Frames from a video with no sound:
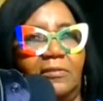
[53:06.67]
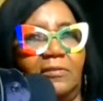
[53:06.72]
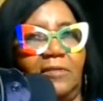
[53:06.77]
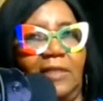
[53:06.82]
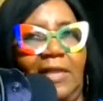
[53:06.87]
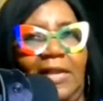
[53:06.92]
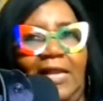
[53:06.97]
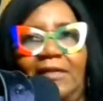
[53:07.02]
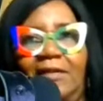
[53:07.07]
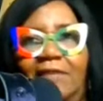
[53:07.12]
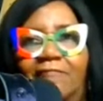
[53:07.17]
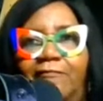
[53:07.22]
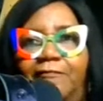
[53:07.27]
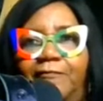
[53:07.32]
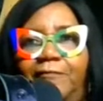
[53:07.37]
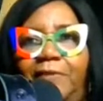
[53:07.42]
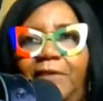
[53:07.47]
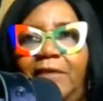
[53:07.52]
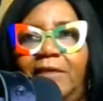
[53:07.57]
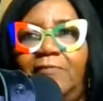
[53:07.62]
And I never
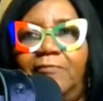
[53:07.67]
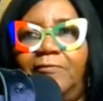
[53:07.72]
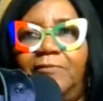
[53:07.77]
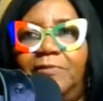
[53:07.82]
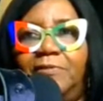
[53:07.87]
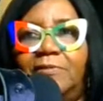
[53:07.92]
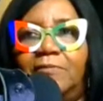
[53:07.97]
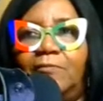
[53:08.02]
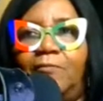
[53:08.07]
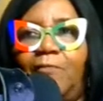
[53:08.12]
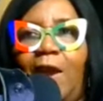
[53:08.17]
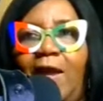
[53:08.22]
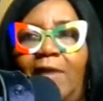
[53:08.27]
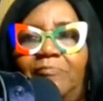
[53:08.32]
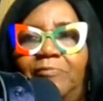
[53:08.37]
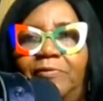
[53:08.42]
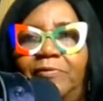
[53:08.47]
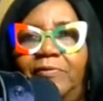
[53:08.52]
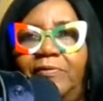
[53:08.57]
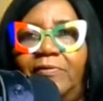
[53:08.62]
forget, it was
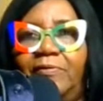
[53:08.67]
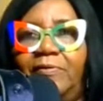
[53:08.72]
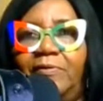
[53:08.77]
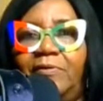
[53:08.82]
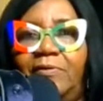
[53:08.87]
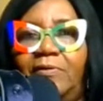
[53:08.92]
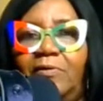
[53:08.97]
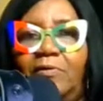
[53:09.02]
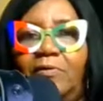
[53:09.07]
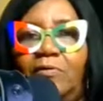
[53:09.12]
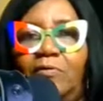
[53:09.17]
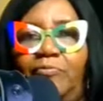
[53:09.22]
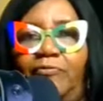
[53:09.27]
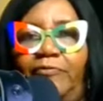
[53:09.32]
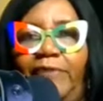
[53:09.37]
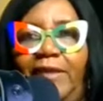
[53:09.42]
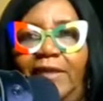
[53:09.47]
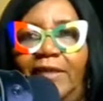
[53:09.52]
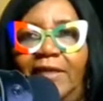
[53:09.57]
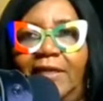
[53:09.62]
Robin who
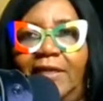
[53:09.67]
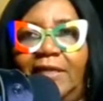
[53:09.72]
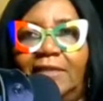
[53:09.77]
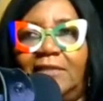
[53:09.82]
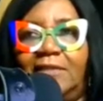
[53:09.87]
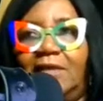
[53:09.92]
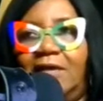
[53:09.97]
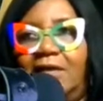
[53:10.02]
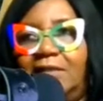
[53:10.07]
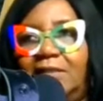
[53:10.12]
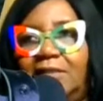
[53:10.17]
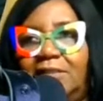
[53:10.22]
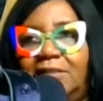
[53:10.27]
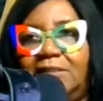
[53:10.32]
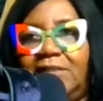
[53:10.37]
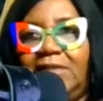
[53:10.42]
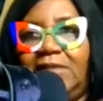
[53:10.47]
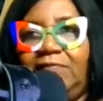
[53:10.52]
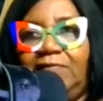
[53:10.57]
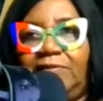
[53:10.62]
prayed and asked God to
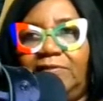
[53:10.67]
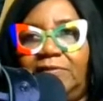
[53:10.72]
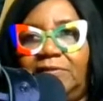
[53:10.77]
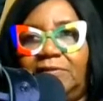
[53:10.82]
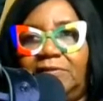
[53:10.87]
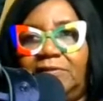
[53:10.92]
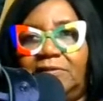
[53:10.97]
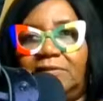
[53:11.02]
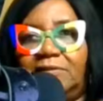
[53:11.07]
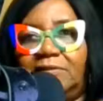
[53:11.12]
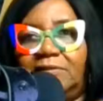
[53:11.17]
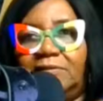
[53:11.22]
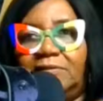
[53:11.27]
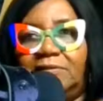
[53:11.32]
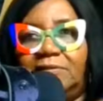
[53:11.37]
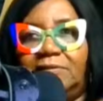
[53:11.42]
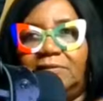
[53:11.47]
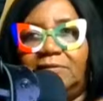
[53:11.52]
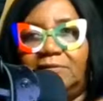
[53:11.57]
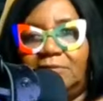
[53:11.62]
save her sister.
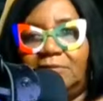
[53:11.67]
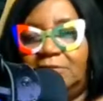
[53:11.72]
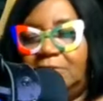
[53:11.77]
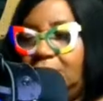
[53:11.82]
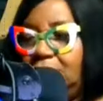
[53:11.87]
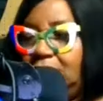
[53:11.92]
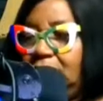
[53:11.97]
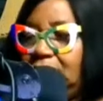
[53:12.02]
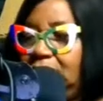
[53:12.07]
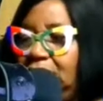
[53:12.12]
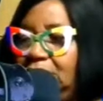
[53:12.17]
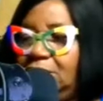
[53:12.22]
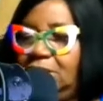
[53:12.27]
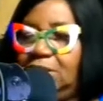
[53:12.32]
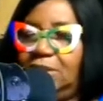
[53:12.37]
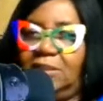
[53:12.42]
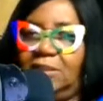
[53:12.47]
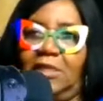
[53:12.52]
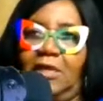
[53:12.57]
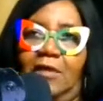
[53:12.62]
She said she
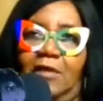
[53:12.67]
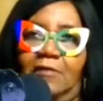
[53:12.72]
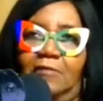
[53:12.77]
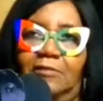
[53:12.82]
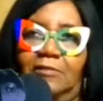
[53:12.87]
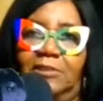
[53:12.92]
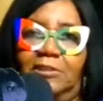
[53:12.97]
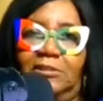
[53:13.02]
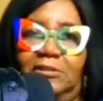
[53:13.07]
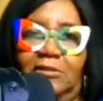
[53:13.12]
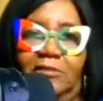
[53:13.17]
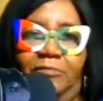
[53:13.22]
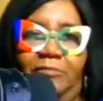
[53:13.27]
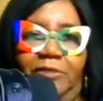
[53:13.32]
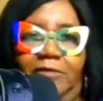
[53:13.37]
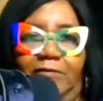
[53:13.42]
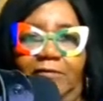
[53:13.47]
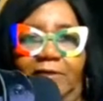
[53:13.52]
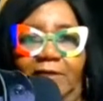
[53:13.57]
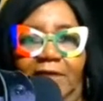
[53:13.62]
saw me
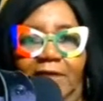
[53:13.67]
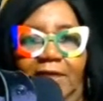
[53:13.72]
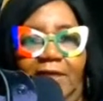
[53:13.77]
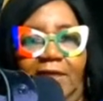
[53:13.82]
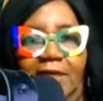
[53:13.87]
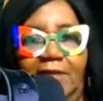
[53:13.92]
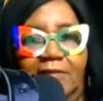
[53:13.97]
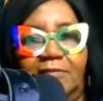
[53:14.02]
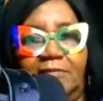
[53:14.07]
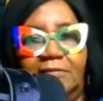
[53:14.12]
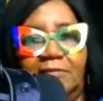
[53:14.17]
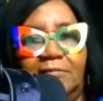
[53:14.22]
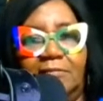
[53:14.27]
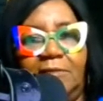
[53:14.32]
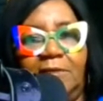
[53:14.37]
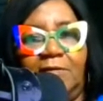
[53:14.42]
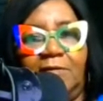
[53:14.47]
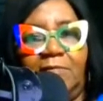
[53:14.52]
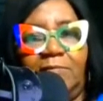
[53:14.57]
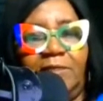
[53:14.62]
going to hell. I'm
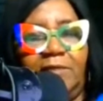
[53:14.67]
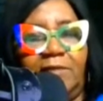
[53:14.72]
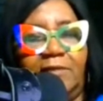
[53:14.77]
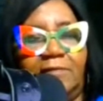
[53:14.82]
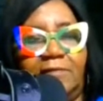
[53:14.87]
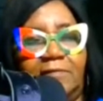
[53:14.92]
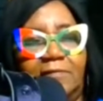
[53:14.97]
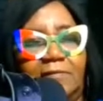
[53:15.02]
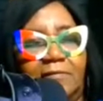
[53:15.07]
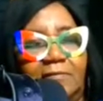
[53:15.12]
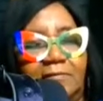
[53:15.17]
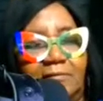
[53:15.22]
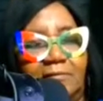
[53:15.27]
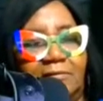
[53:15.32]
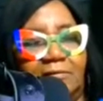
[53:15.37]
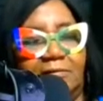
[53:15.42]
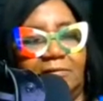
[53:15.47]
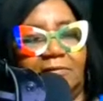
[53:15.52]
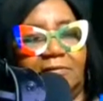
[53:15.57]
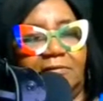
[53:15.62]
like, oh my Lord.
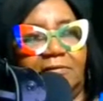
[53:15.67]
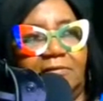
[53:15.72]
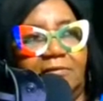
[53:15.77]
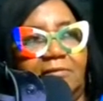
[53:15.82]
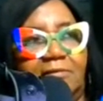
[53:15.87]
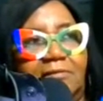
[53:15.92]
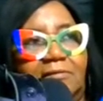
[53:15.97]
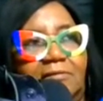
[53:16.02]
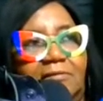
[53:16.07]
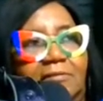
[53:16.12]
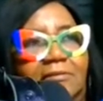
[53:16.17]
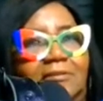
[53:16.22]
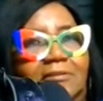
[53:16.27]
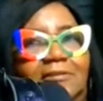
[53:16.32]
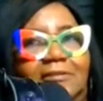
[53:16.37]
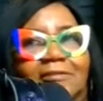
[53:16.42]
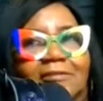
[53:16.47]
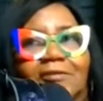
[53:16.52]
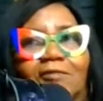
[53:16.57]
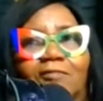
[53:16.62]
Should
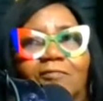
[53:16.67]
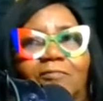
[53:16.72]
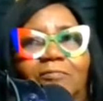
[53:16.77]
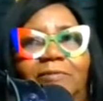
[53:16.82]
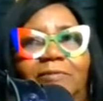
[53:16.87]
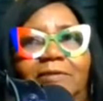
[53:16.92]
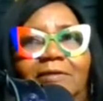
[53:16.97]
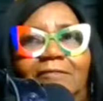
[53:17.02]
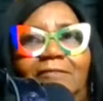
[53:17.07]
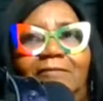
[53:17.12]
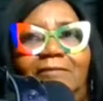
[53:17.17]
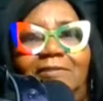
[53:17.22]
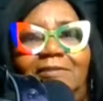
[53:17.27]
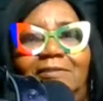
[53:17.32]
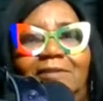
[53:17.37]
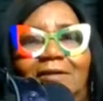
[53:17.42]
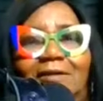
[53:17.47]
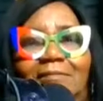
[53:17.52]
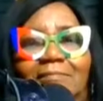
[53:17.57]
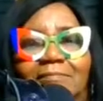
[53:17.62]
have told me. I would have
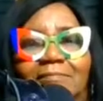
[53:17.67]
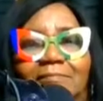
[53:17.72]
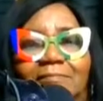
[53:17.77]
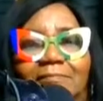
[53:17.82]
stopped.